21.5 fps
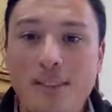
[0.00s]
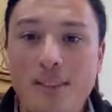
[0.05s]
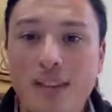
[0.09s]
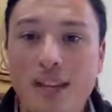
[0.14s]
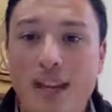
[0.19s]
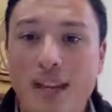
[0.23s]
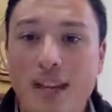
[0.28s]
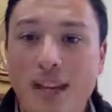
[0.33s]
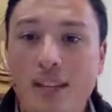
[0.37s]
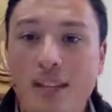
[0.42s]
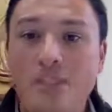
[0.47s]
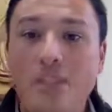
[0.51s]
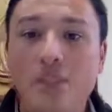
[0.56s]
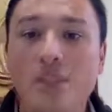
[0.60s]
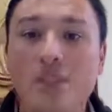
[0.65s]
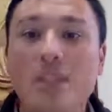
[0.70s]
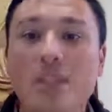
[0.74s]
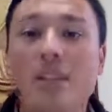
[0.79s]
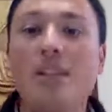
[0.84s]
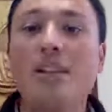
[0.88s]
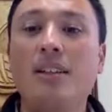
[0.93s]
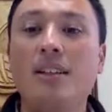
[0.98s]
that God has
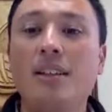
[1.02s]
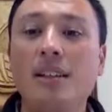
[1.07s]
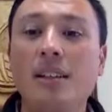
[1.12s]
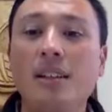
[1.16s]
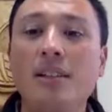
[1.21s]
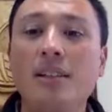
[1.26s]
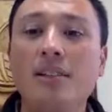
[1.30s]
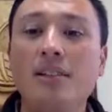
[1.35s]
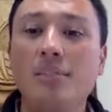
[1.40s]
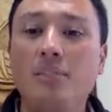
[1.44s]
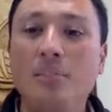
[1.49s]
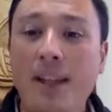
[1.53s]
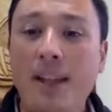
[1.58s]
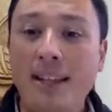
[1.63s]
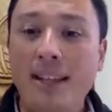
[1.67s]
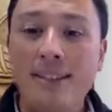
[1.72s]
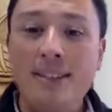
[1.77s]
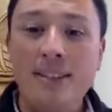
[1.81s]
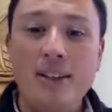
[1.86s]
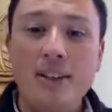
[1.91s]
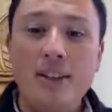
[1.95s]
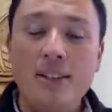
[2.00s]
uniquely
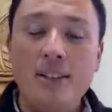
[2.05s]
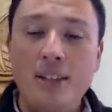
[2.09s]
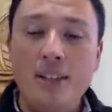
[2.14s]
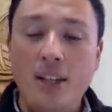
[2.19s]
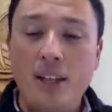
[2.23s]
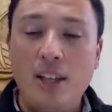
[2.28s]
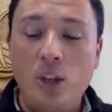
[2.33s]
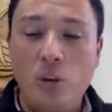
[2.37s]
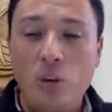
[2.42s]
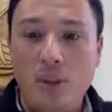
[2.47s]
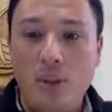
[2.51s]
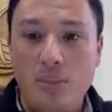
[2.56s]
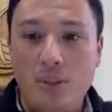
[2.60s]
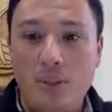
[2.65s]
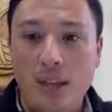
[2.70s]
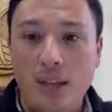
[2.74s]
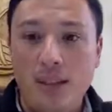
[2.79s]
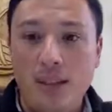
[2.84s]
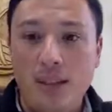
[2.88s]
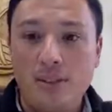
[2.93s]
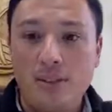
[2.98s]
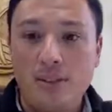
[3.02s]
placed us and equipped
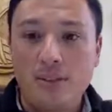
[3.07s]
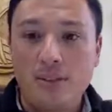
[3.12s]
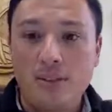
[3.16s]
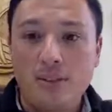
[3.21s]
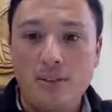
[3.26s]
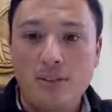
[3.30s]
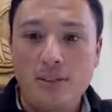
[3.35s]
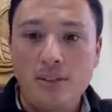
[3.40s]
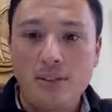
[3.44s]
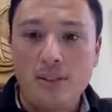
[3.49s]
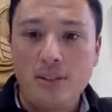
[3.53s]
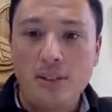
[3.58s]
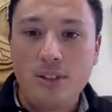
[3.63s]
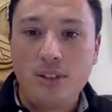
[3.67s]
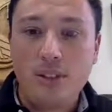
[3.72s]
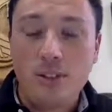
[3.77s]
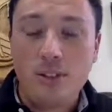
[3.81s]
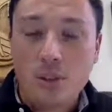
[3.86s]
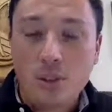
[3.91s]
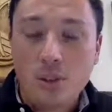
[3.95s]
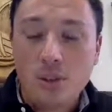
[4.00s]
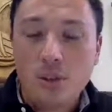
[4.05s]
us to
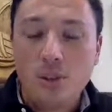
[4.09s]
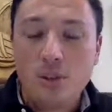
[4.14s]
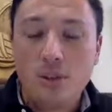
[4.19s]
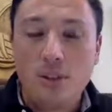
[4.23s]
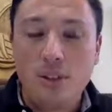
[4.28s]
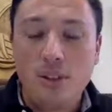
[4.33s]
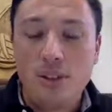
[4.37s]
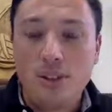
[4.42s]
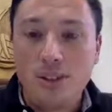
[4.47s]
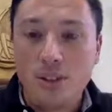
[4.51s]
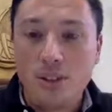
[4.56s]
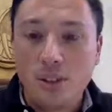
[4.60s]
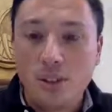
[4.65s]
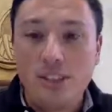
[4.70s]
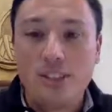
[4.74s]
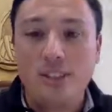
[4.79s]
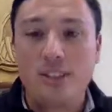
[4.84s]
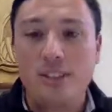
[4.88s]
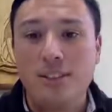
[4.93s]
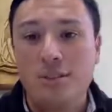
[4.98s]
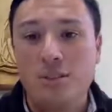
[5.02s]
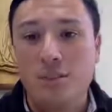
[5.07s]
do
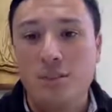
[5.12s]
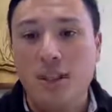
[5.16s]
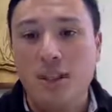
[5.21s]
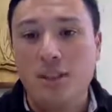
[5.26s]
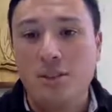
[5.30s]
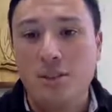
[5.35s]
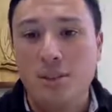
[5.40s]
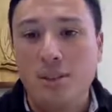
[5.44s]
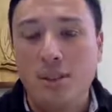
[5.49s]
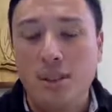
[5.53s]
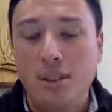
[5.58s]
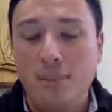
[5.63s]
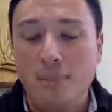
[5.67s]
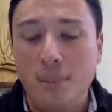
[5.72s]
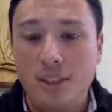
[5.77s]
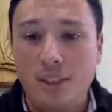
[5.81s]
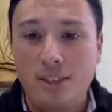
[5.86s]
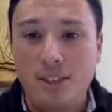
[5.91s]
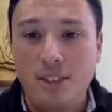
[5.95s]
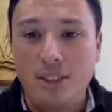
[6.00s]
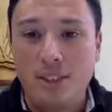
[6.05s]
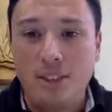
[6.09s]
Jesus' ministry
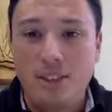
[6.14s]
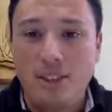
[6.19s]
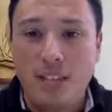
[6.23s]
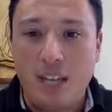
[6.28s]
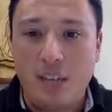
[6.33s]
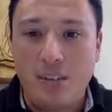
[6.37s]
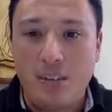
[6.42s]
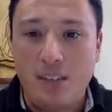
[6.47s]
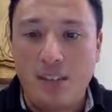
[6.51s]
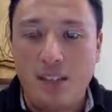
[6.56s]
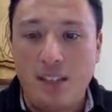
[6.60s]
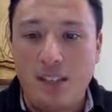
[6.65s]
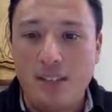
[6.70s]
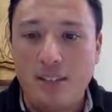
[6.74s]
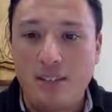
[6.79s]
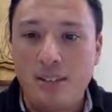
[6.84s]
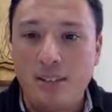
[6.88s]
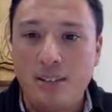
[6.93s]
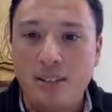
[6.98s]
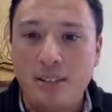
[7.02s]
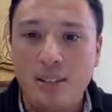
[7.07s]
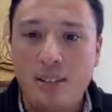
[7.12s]
at such a time as
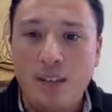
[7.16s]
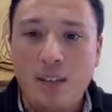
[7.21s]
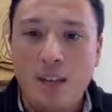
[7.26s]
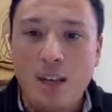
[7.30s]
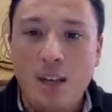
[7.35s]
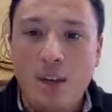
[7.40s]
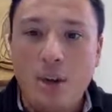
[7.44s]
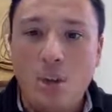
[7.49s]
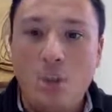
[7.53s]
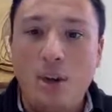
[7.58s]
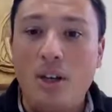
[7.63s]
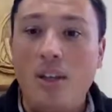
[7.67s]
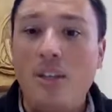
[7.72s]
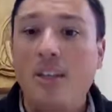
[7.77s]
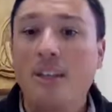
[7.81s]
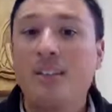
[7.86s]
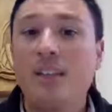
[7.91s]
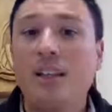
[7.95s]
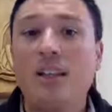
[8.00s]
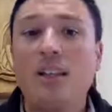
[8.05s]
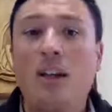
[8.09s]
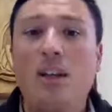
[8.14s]
this. One of the
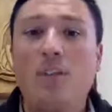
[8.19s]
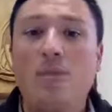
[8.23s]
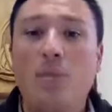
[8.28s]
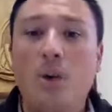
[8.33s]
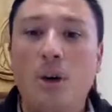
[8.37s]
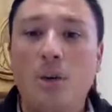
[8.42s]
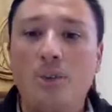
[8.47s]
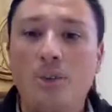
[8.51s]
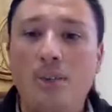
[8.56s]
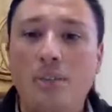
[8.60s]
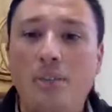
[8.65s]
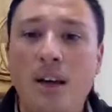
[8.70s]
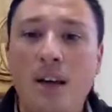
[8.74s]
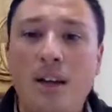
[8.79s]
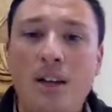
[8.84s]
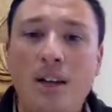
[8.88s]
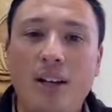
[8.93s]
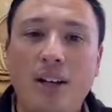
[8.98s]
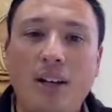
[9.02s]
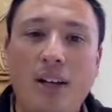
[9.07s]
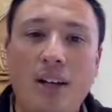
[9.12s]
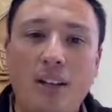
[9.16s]
things I love most about
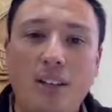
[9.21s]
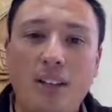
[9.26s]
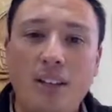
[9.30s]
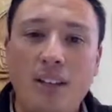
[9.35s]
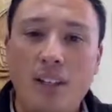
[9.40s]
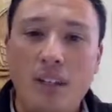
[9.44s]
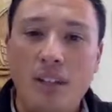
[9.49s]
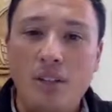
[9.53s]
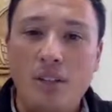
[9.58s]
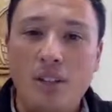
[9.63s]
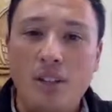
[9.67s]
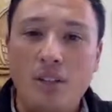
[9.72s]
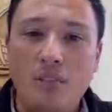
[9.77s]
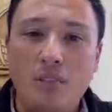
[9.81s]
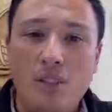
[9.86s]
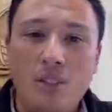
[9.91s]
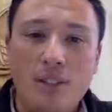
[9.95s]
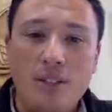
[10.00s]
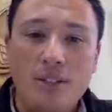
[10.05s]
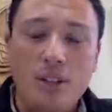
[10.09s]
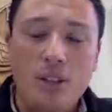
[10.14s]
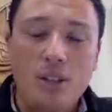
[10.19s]
our congregation
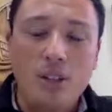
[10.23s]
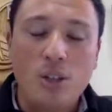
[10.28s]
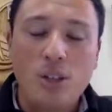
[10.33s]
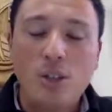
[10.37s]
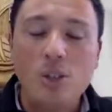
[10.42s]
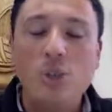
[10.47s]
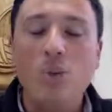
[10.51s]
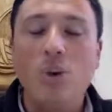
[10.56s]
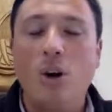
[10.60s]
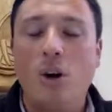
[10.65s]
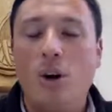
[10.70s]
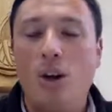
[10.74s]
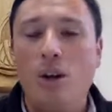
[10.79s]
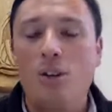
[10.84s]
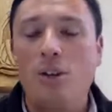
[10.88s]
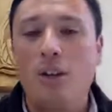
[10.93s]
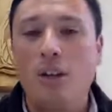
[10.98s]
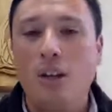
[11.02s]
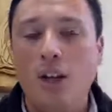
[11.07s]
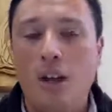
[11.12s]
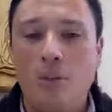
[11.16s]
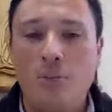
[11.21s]
is that you
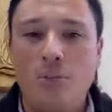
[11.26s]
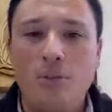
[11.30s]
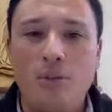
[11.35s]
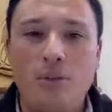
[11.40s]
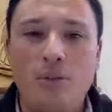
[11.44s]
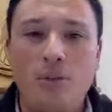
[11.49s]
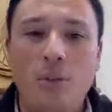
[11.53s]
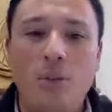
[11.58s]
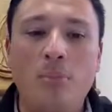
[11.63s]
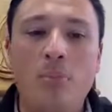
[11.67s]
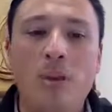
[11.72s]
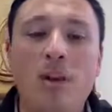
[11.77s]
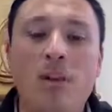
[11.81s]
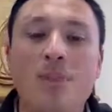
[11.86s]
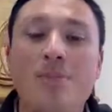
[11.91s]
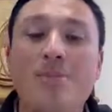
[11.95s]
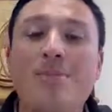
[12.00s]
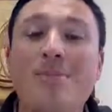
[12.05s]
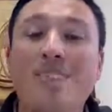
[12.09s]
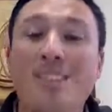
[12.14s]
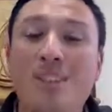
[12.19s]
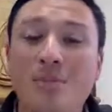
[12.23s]
all come from
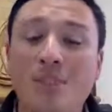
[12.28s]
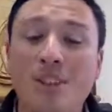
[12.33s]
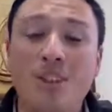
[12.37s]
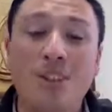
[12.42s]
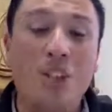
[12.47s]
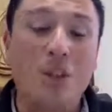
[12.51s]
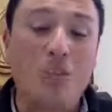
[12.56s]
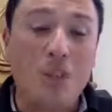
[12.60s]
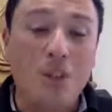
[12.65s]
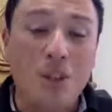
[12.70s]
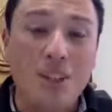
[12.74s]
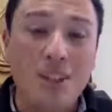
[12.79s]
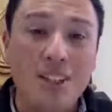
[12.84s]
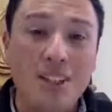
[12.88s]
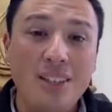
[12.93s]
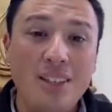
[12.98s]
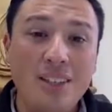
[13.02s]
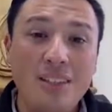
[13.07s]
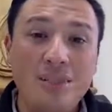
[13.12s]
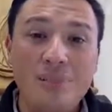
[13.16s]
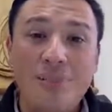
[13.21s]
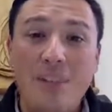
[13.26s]
different
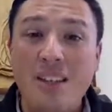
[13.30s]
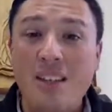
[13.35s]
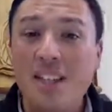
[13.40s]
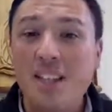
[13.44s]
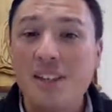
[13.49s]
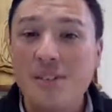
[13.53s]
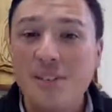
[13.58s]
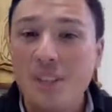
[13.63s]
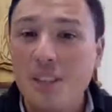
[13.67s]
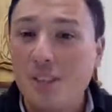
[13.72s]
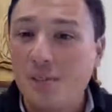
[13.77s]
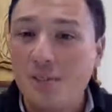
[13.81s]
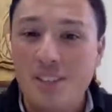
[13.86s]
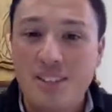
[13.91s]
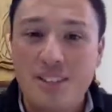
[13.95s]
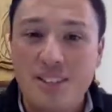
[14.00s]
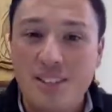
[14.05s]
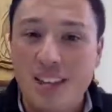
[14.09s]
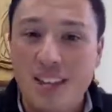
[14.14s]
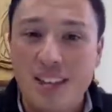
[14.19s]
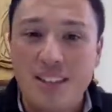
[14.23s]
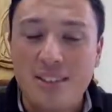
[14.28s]
communities and even different
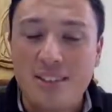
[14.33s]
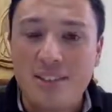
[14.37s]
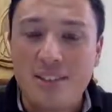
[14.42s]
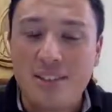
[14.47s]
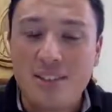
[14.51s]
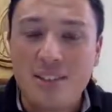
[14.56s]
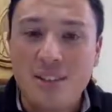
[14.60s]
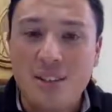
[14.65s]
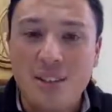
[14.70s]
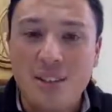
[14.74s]
states.